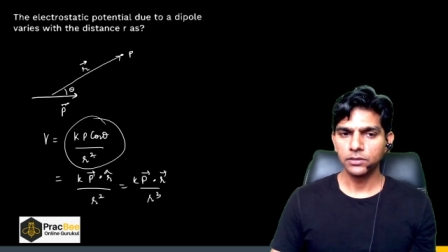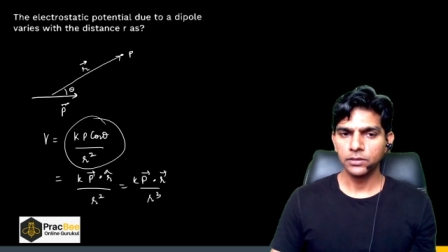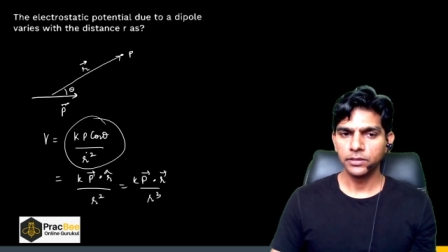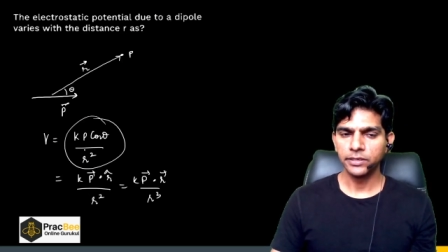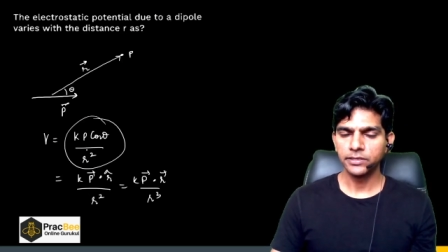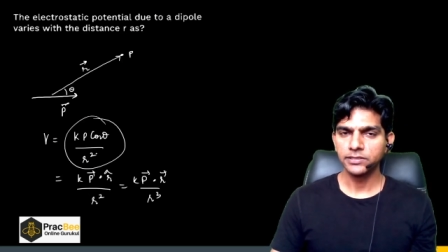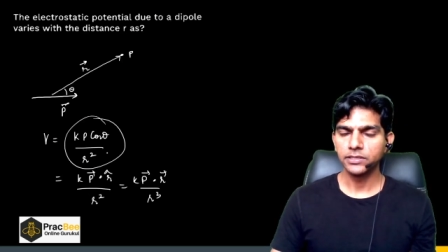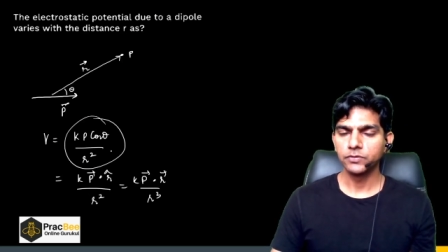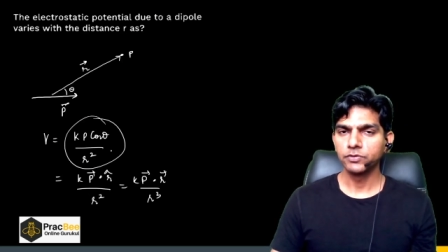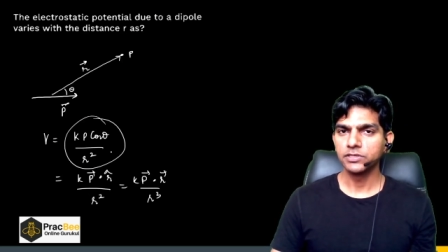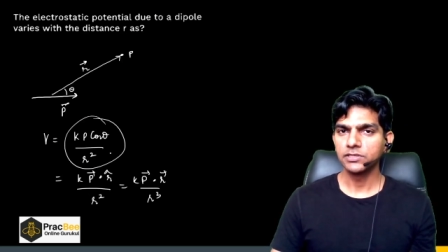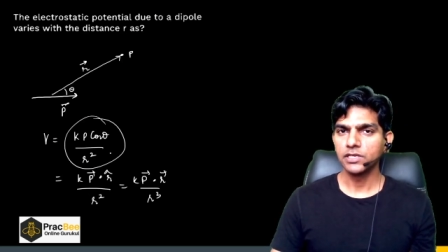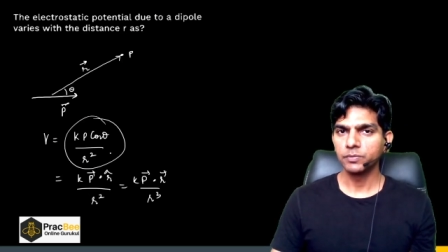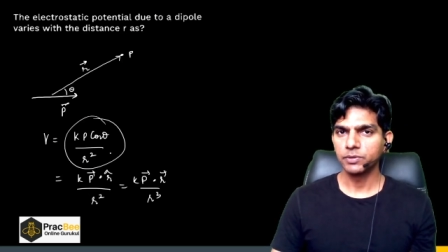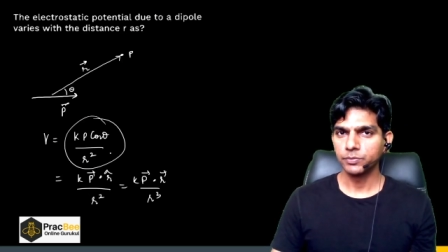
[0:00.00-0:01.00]
it is
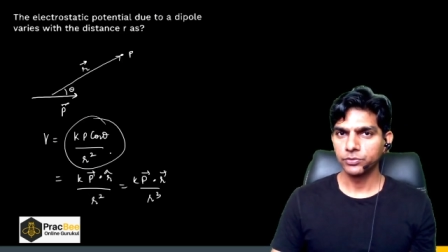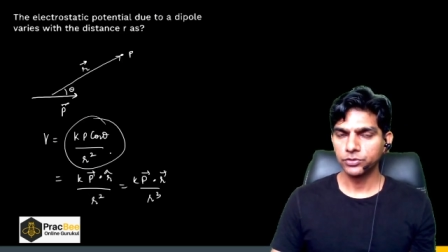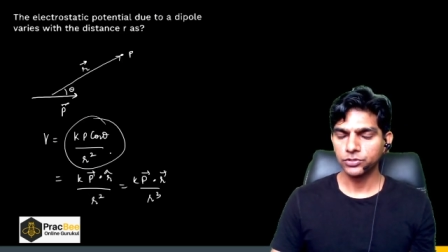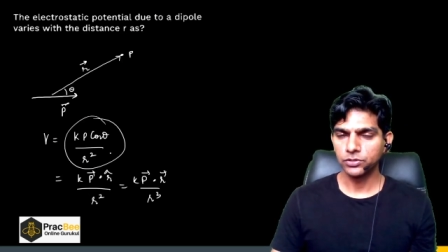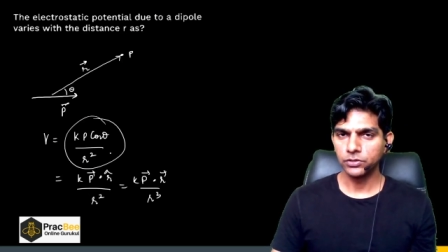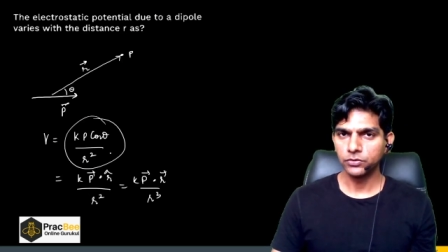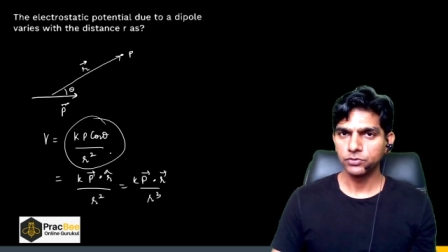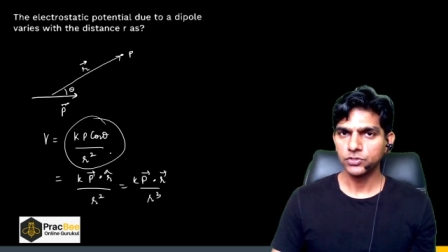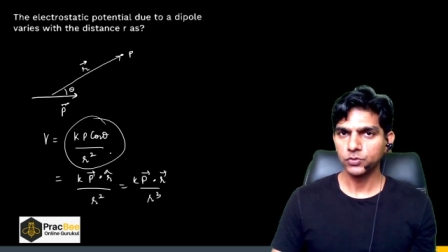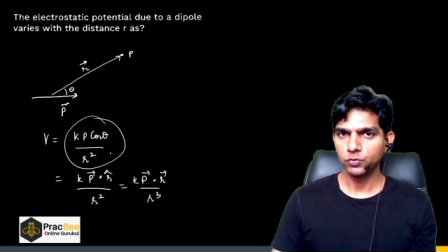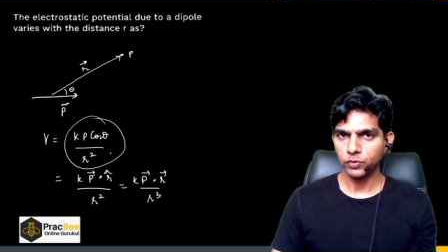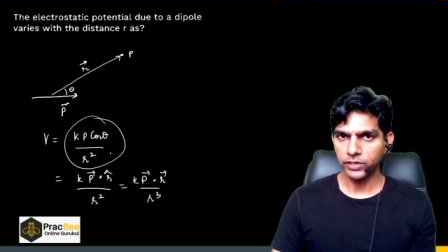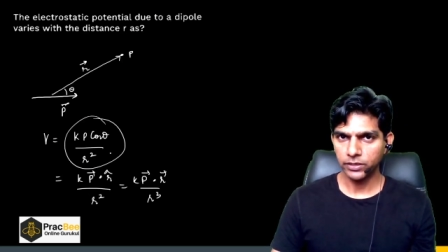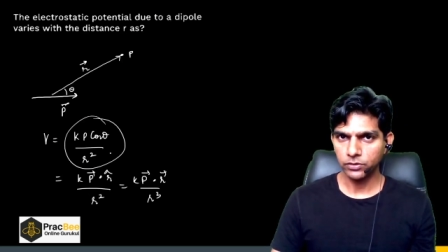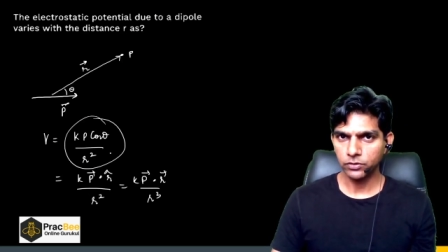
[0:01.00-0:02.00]
inversely proportional to
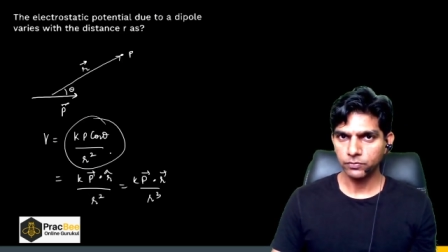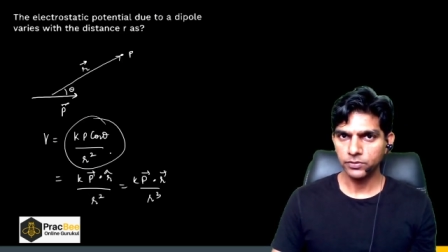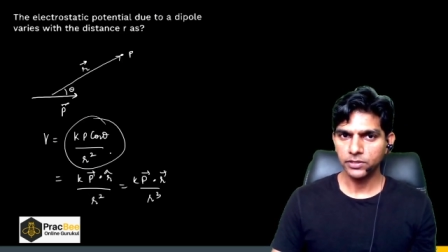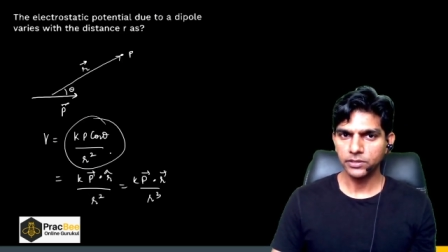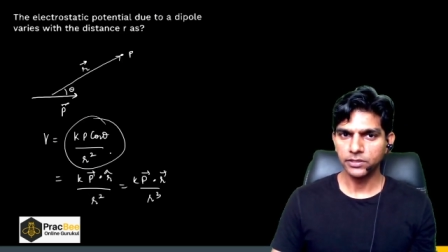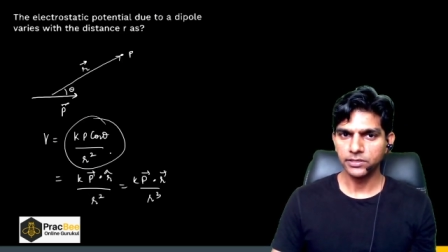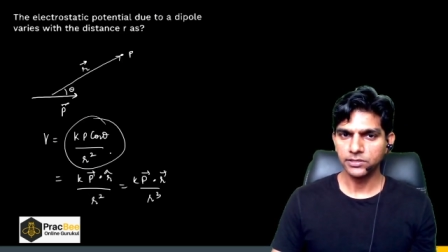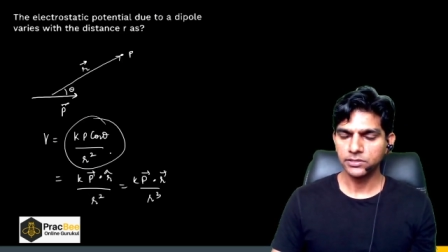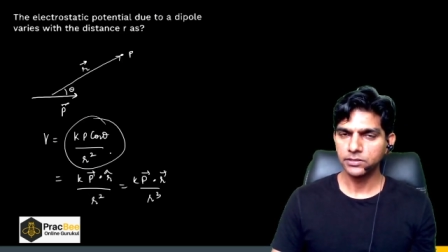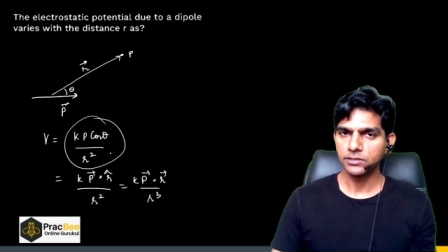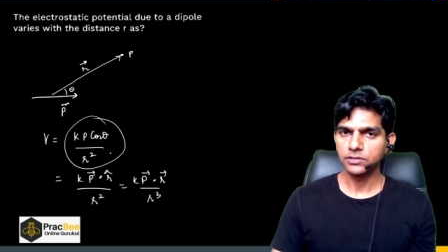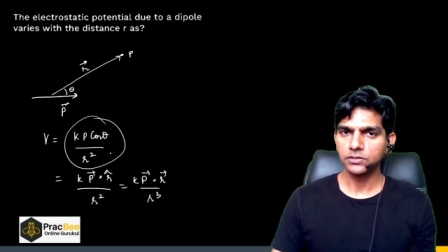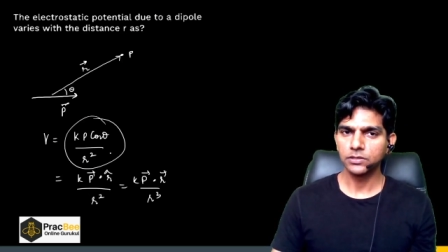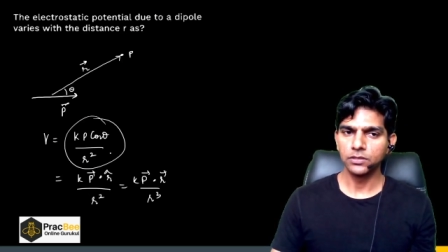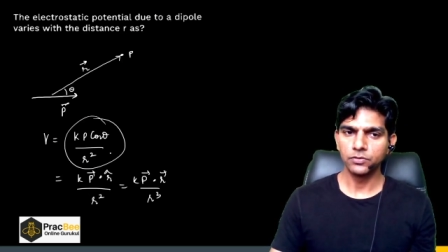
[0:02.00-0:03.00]
square of the
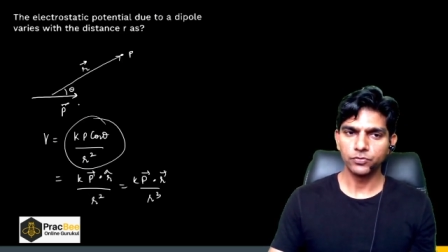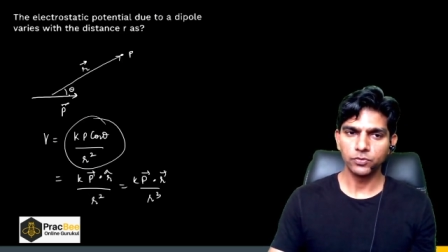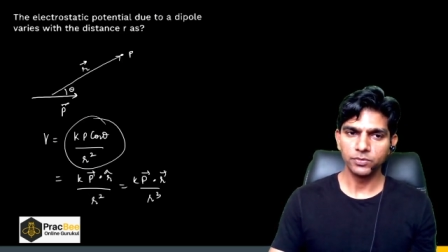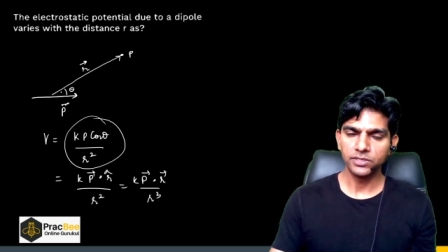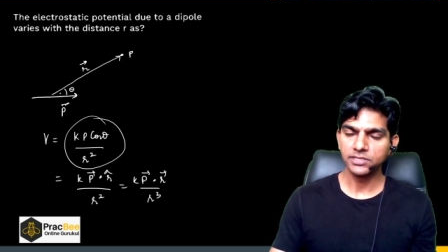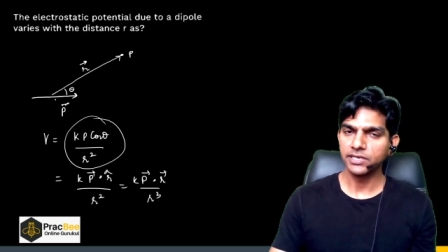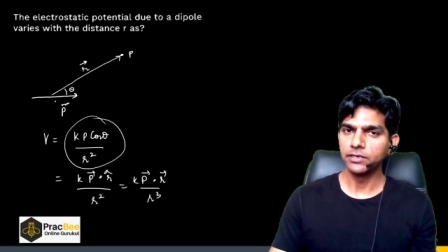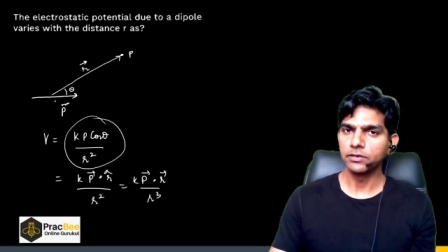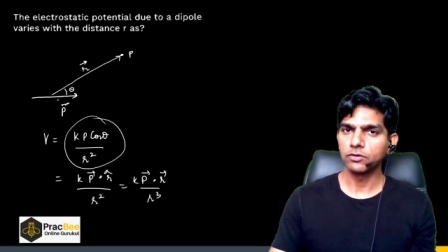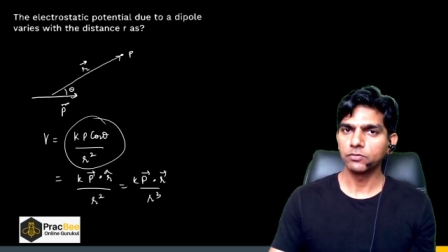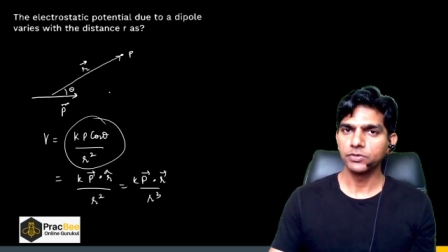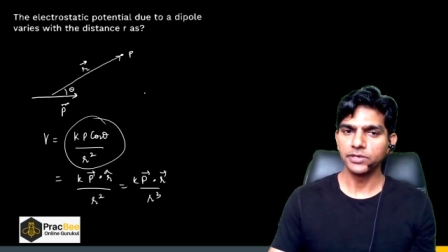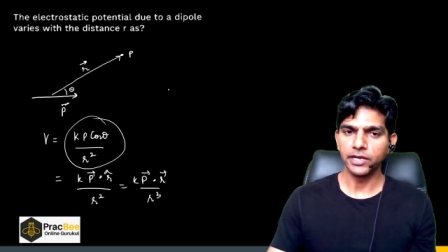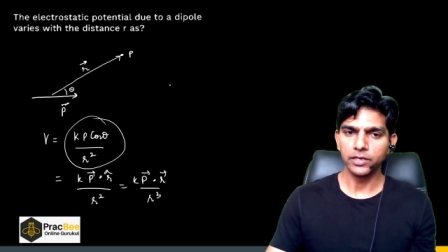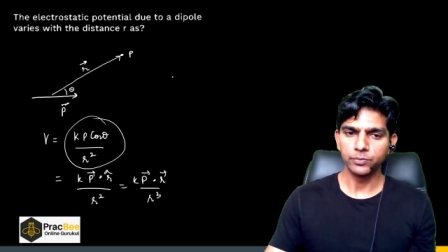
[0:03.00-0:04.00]
distance from the center of
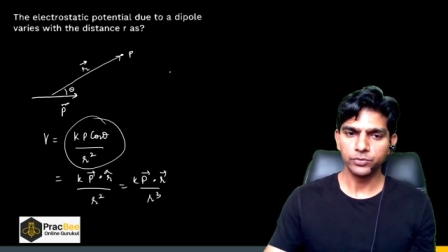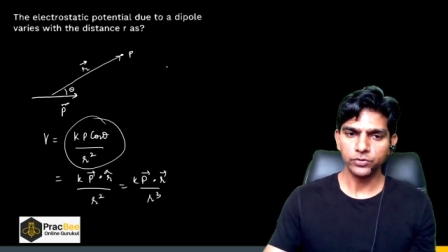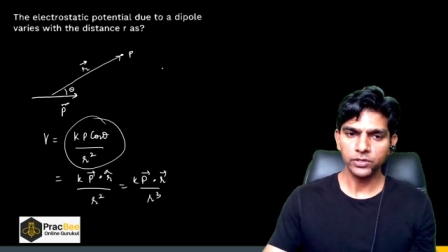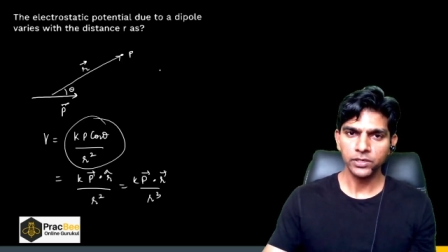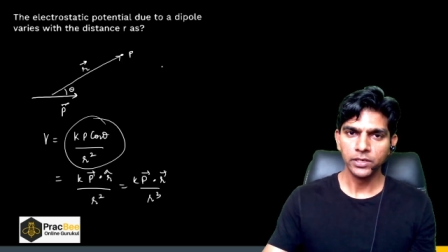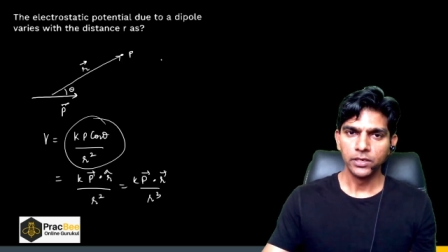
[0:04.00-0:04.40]
the dipole.